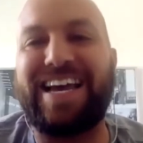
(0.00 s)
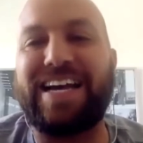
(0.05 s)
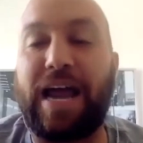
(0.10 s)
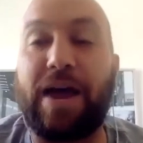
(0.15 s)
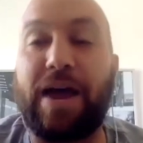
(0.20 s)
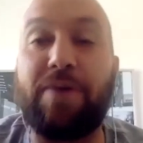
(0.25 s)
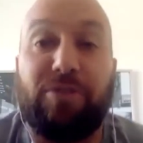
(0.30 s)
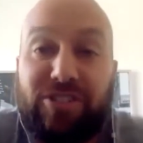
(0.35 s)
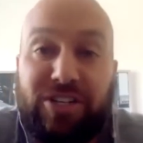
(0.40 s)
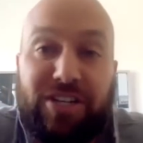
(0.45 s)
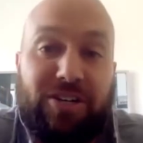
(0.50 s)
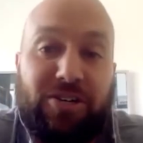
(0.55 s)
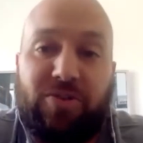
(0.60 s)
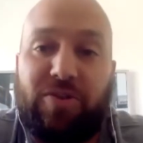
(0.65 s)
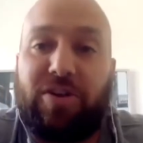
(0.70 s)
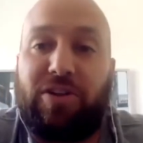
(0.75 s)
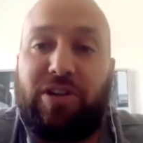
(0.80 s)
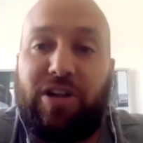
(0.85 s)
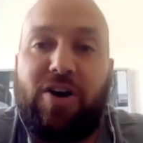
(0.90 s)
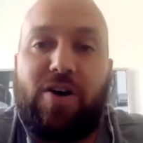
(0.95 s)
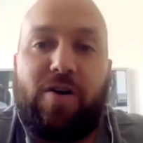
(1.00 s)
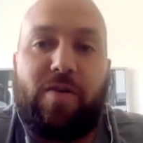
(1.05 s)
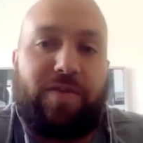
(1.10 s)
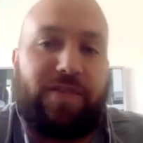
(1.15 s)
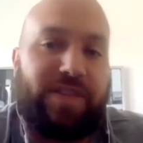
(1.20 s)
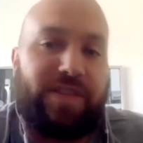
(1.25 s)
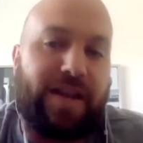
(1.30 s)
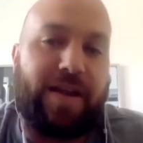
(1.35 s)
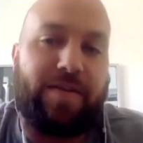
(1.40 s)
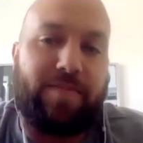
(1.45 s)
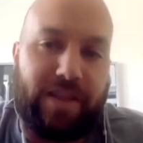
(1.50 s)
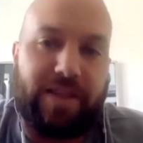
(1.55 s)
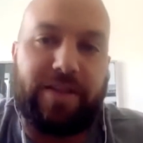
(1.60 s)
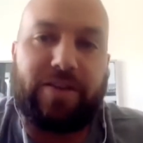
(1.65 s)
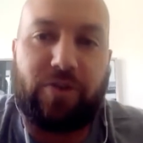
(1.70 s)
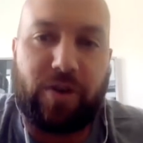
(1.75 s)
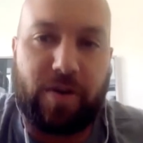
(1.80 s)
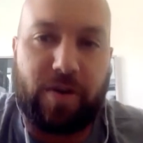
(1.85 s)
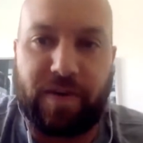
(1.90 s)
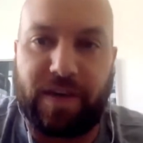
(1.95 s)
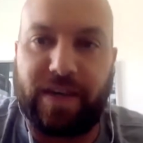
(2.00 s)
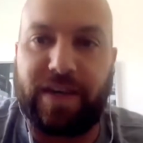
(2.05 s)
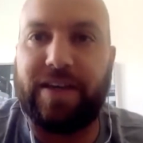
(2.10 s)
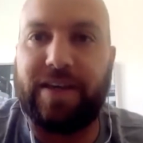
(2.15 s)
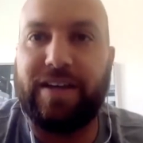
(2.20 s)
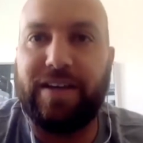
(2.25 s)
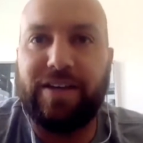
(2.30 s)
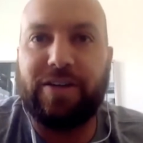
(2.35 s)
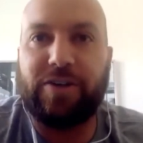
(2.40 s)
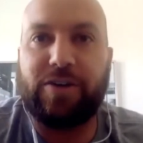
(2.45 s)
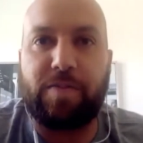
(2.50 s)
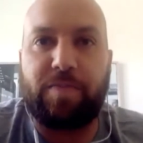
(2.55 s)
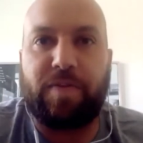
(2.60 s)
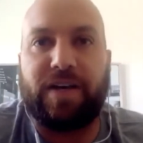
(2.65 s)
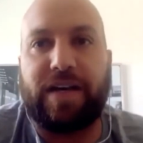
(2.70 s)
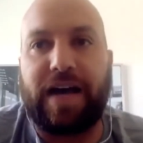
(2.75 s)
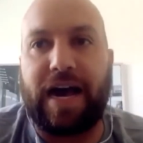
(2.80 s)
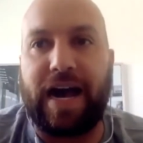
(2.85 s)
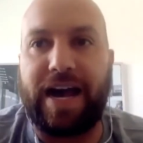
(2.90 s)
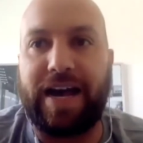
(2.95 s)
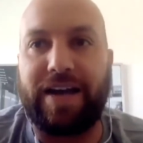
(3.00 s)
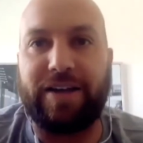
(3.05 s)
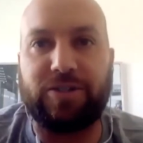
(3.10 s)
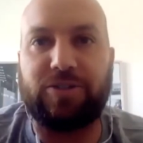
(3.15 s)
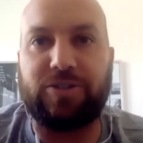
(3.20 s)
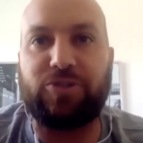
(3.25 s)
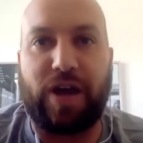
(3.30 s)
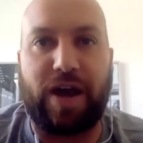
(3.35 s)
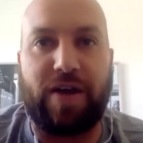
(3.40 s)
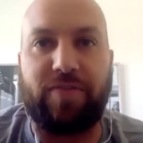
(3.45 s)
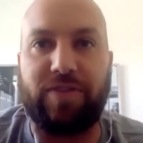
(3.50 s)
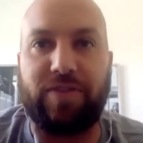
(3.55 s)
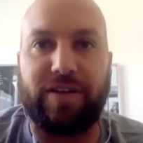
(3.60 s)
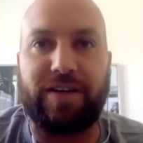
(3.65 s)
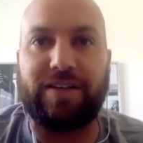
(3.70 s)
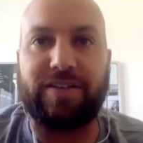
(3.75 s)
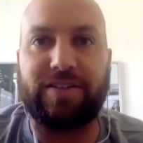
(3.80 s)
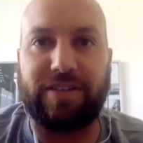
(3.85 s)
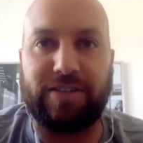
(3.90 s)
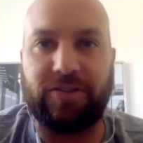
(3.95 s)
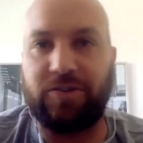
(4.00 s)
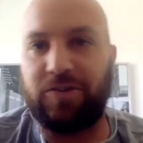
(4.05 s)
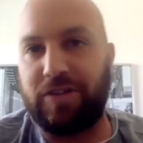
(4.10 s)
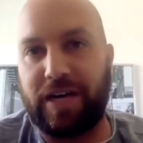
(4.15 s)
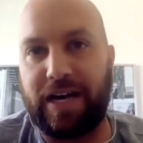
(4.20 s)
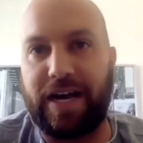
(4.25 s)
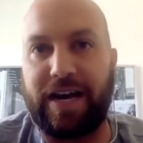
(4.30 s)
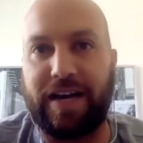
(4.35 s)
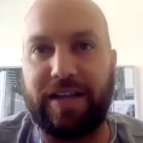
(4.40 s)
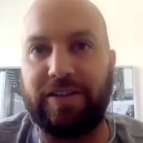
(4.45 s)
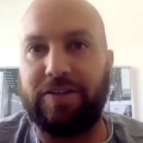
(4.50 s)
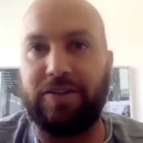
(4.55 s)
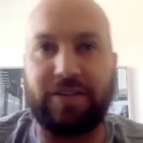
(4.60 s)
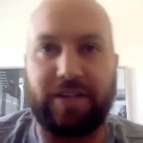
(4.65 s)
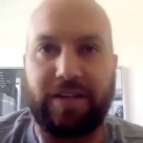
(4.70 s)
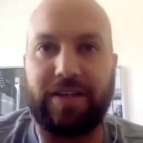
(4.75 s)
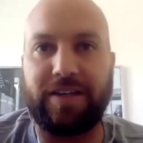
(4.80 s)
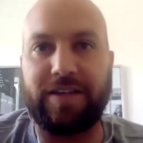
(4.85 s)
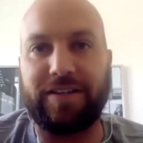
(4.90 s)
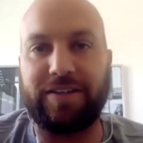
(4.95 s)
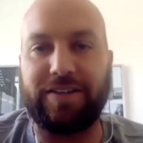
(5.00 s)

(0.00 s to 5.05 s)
I wish I could do it alone, but then I'd be the creepy guy, just traveling, single guy looking.